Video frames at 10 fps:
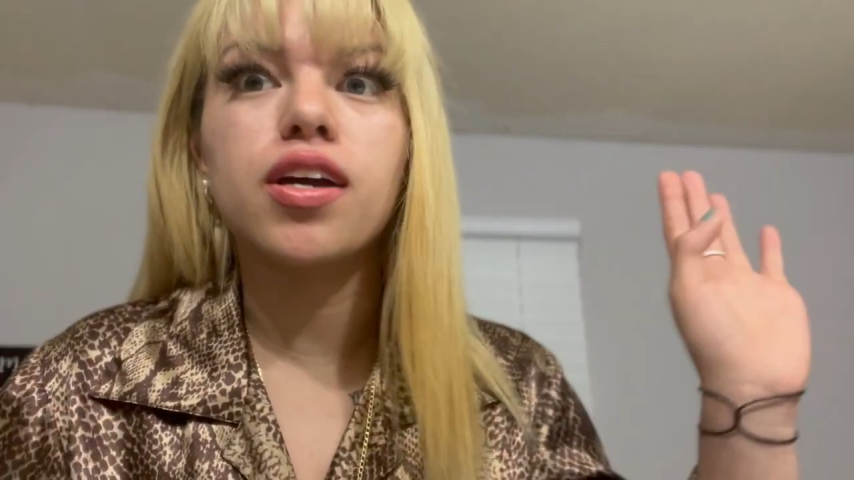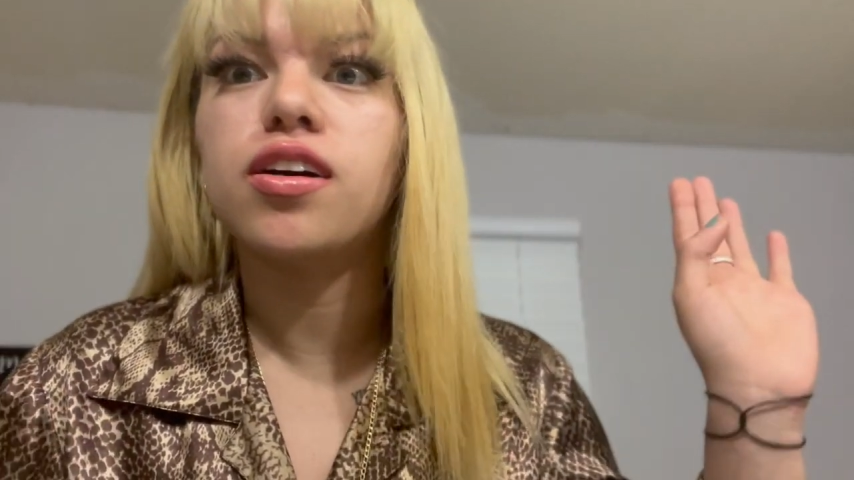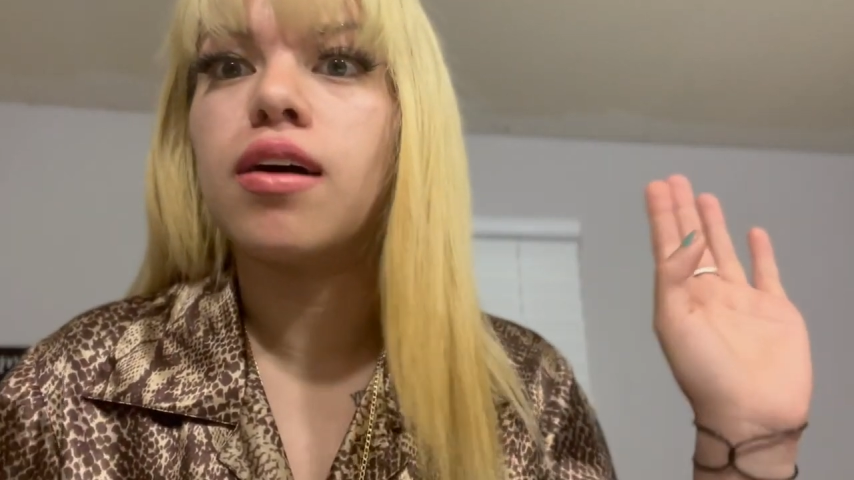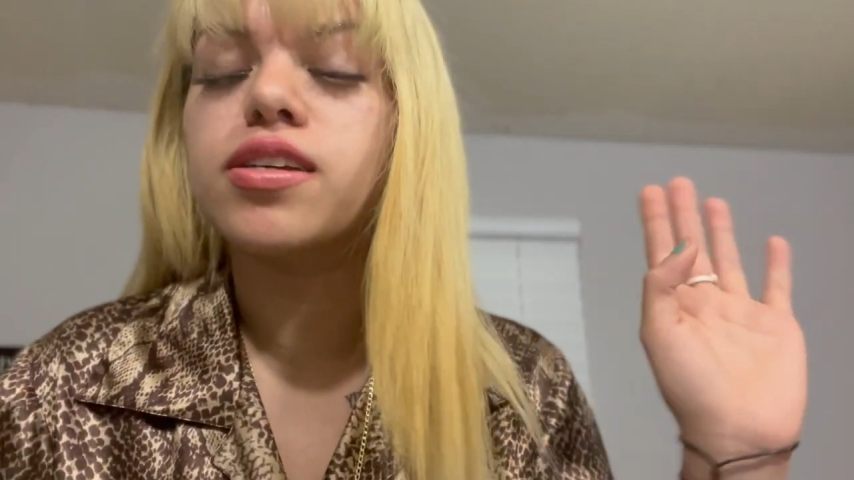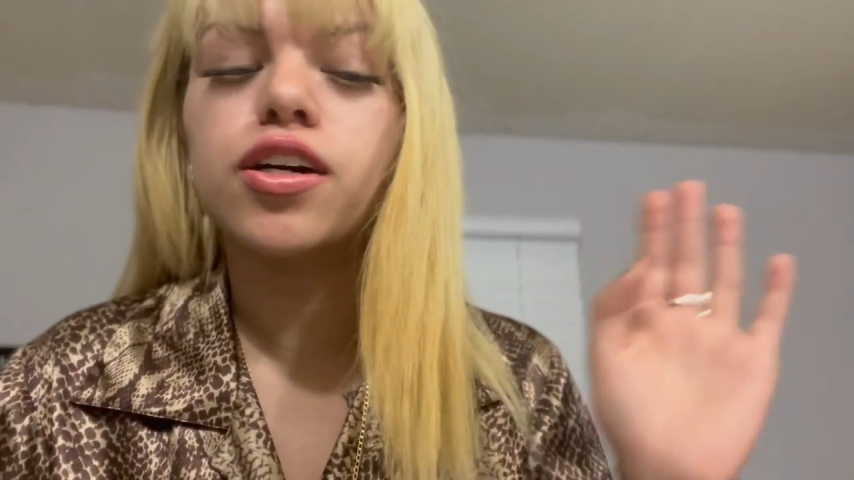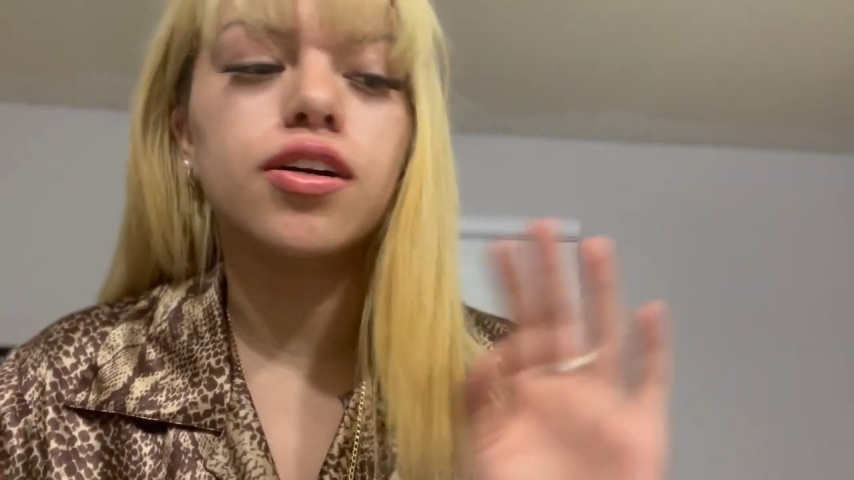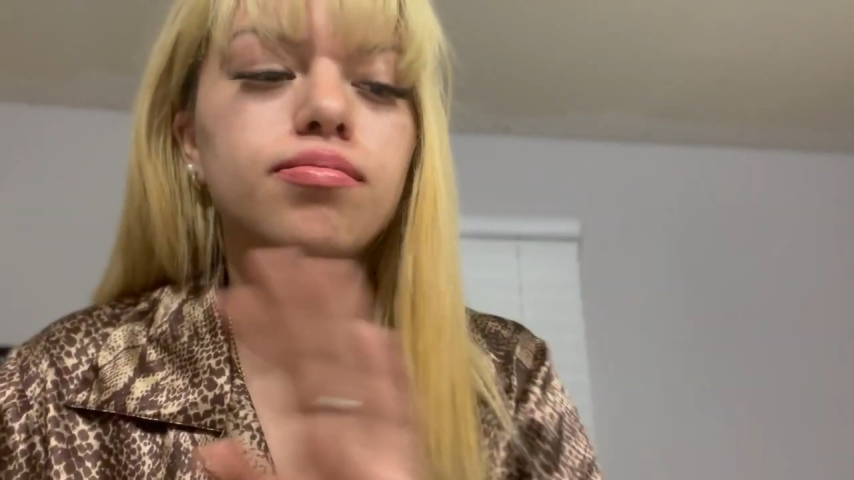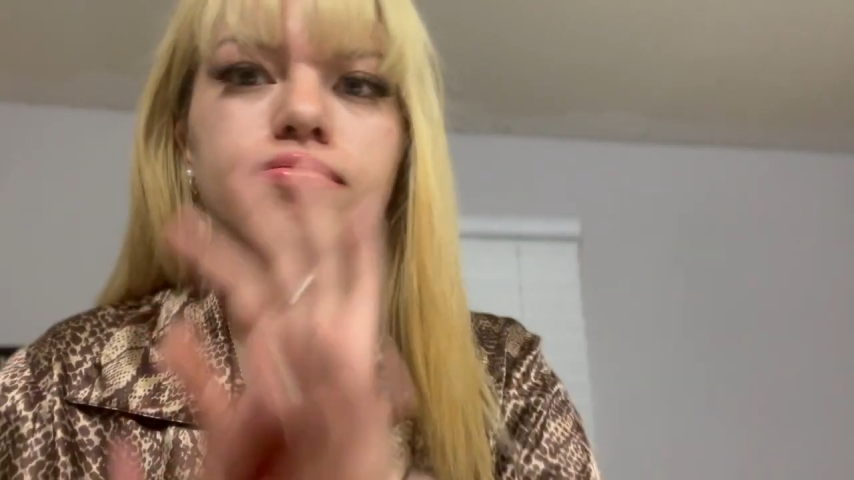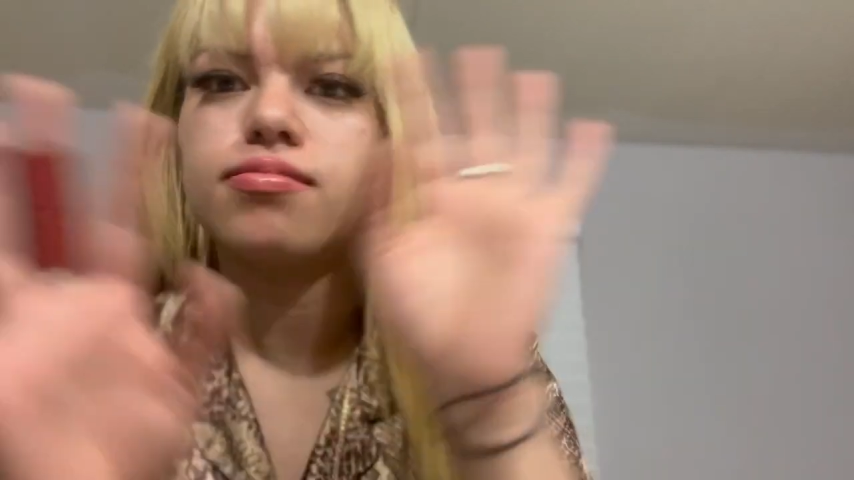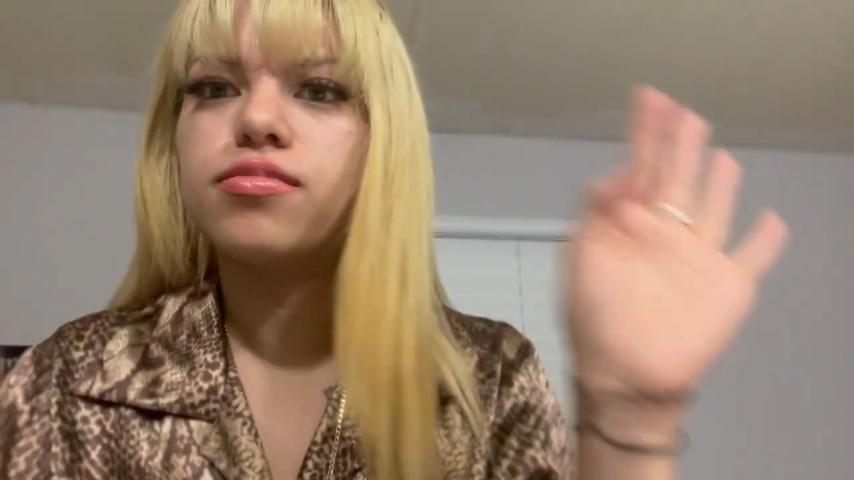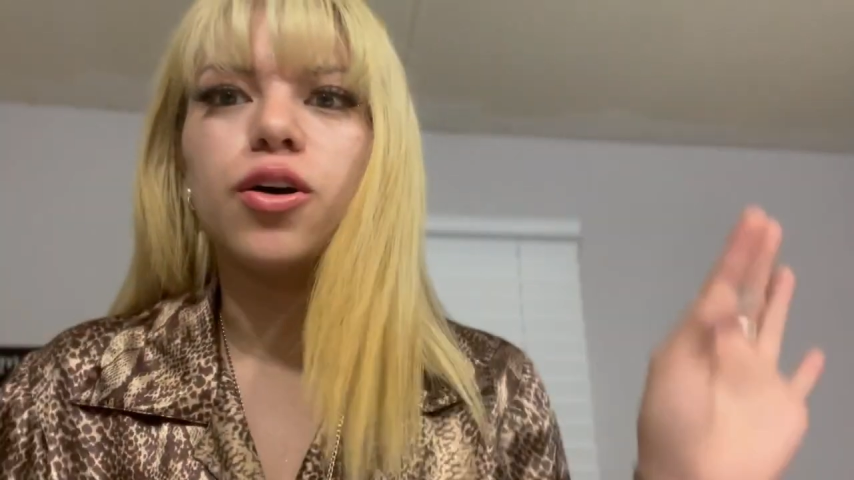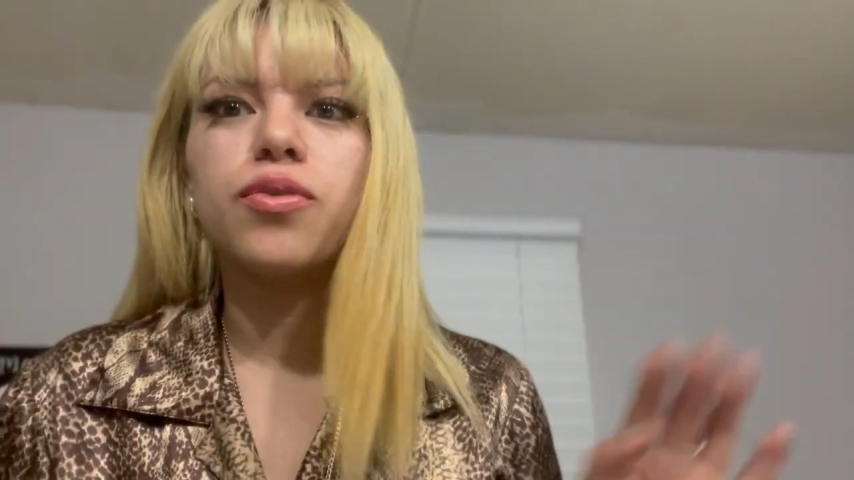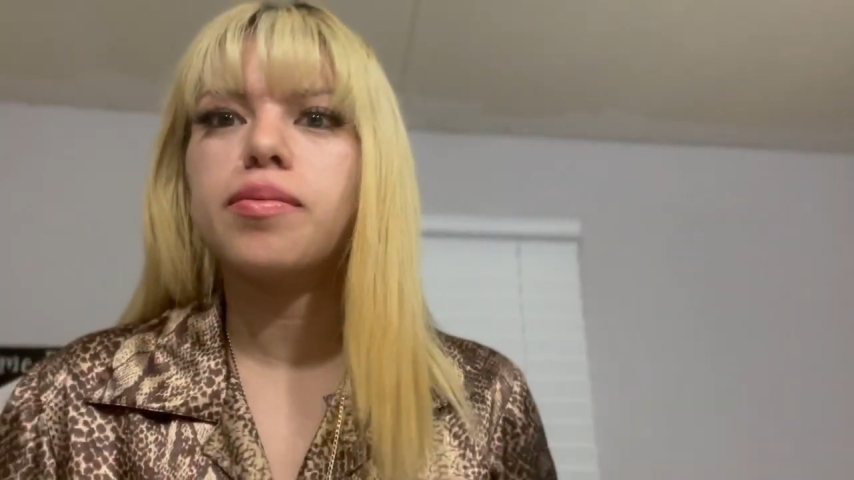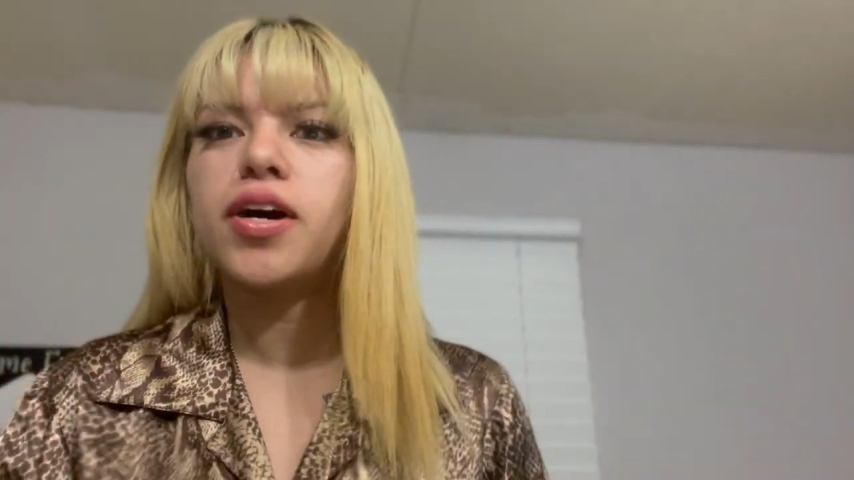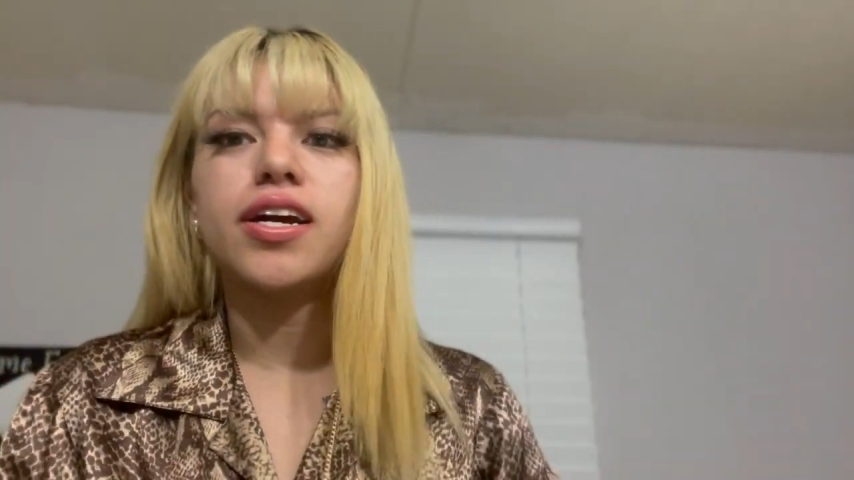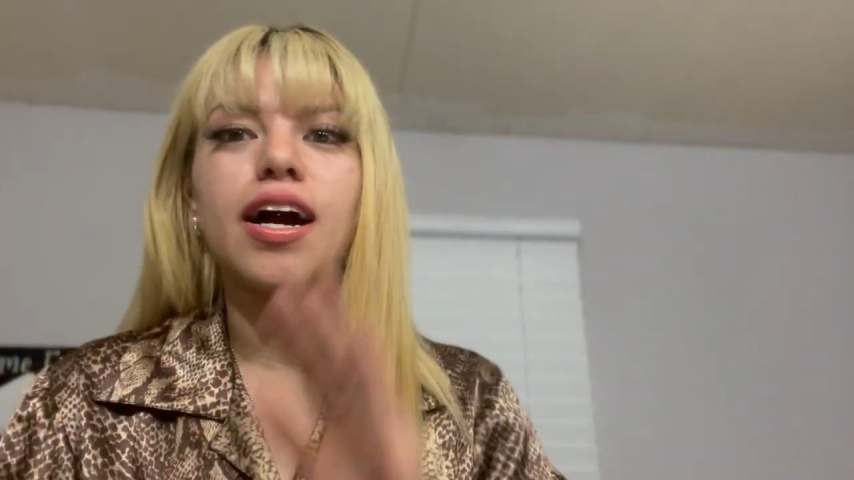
I was like, girl, don't worry about it.